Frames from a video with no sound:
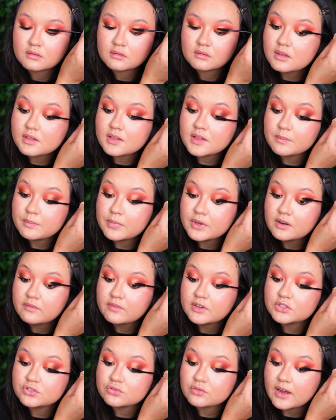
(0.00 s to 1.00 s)
It's a bit of
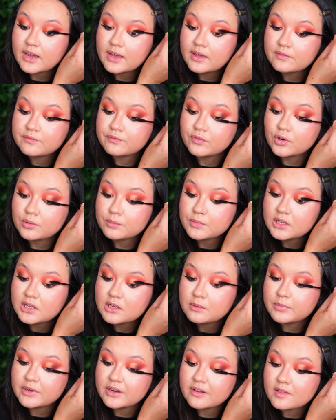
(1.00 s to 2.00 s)
a drier
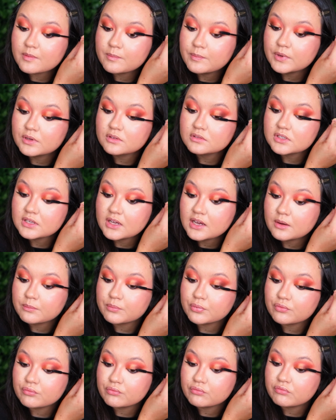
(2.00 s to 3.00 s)
formula, but it's building
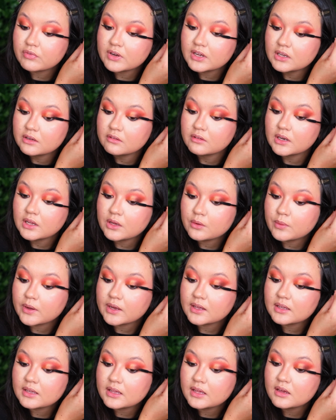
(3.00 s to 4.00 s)
up really, really
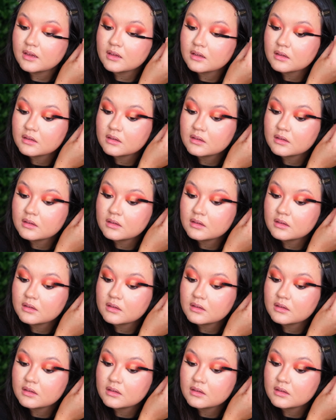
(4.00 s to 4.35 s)
quickly.